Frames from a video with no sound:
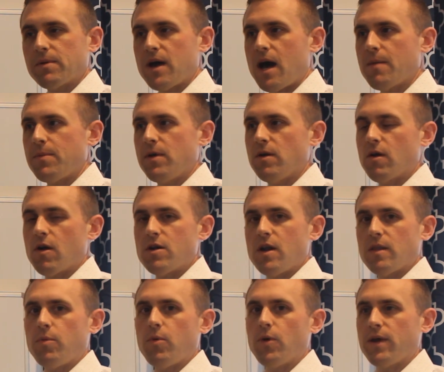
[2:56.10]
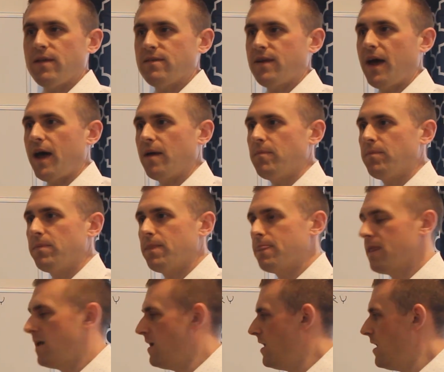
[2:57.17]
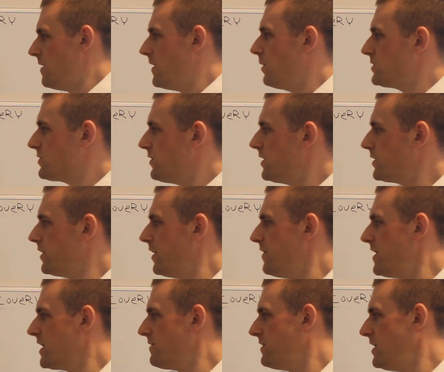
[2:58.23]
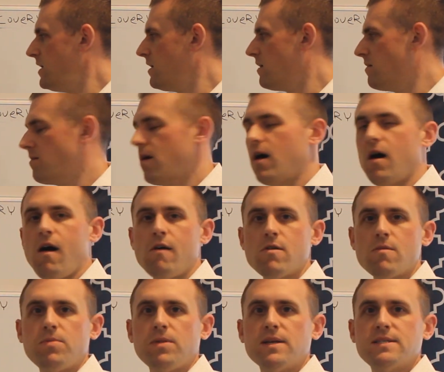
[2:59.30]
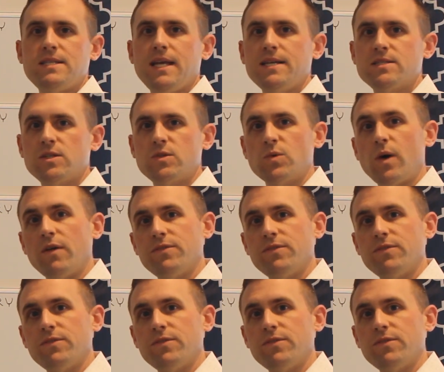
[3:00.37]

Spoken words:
copy or another point in time. Now, what's critical to think of here, 100 plus days of dwell